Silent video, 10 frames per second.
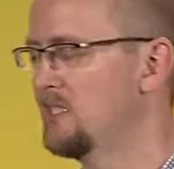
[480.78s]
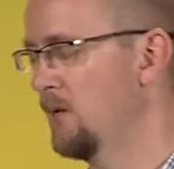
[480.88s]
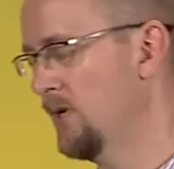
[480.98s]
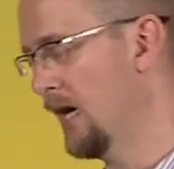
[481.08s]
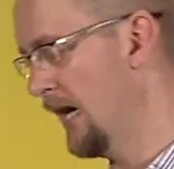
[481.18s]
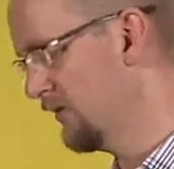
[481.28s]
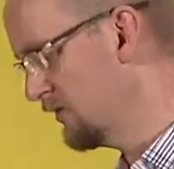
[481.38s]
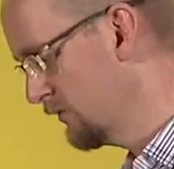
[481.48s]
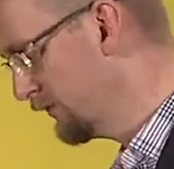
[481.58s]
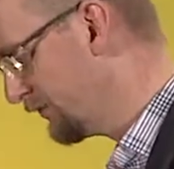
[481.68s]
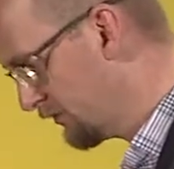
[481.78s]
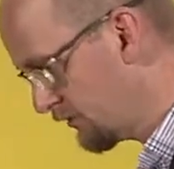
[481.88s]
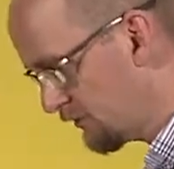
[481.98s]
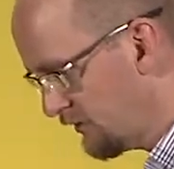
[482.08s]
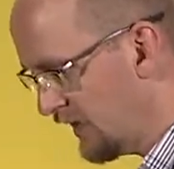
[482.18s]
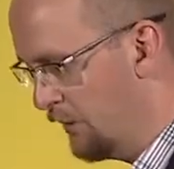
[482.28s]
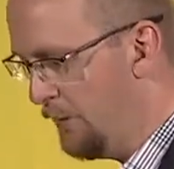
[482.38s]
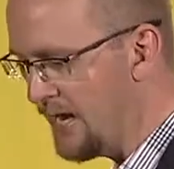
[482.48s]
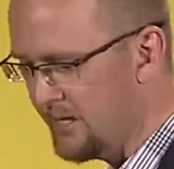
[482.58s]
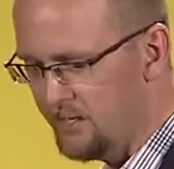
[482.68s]
APIs and
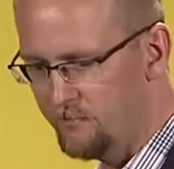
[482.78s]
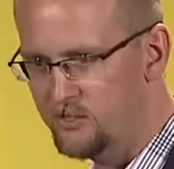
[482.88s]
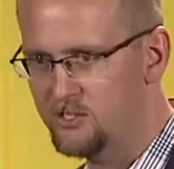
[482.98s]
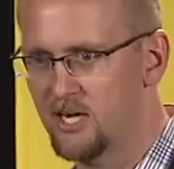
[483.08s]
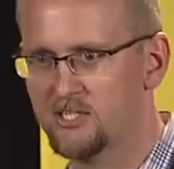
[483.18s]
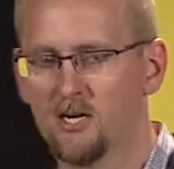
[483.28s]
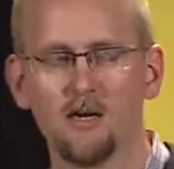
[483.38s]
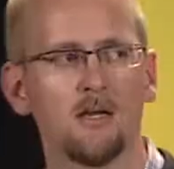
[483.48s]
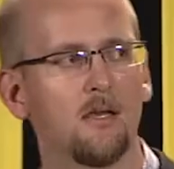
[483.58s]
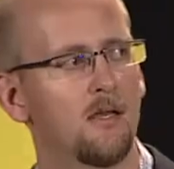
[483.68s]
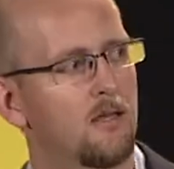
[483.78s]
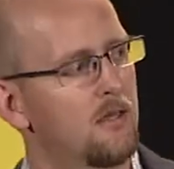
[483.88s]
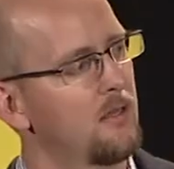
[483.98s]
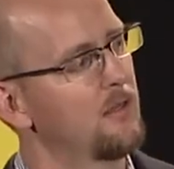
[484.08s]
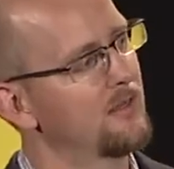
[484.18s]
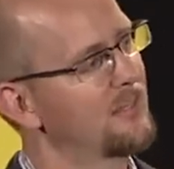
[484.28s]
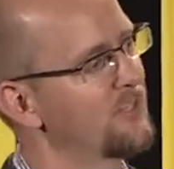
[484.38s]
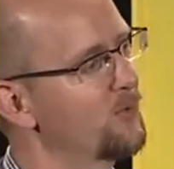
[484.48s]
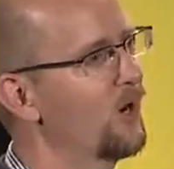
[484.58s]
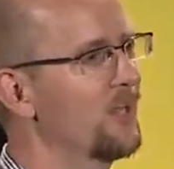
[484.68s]
back-end infrastructure,
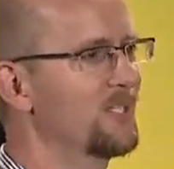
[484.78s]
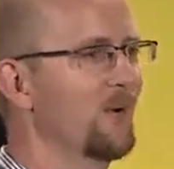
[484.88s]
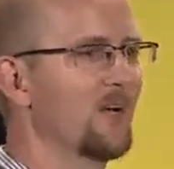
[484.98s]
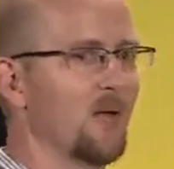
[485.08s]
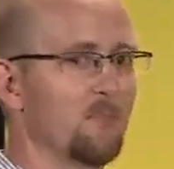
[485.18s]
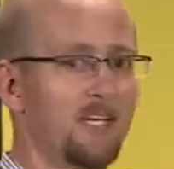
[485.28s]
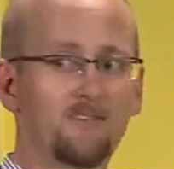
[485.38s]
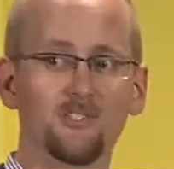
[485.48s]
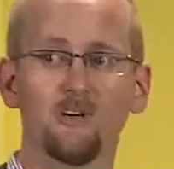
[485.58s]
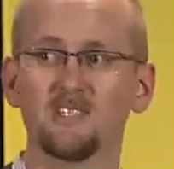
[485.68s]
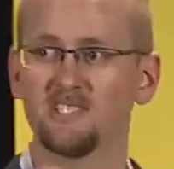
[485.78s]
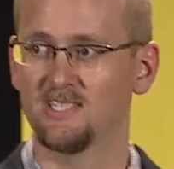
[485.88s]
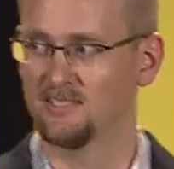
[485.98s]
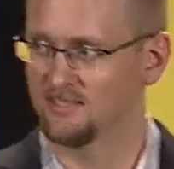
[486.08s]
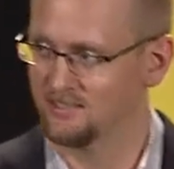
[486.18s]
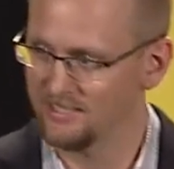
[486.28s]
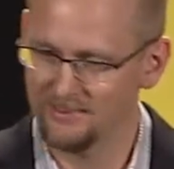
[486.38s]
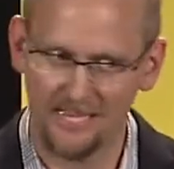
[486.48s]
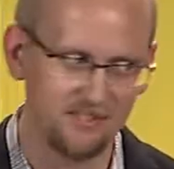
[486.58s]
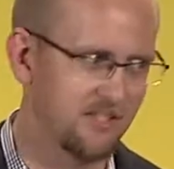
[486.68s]
because we're also a company of services in
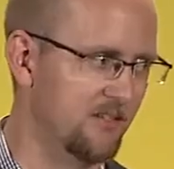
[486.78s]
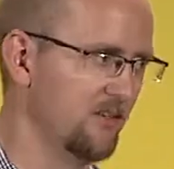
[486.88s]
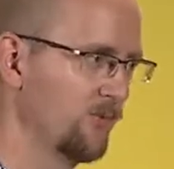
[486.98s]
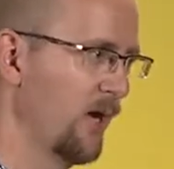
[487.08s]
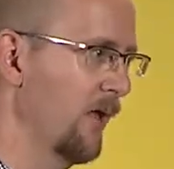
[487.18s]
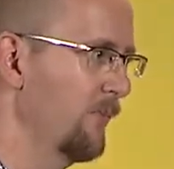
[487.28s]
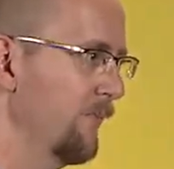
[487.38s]
that sense as well.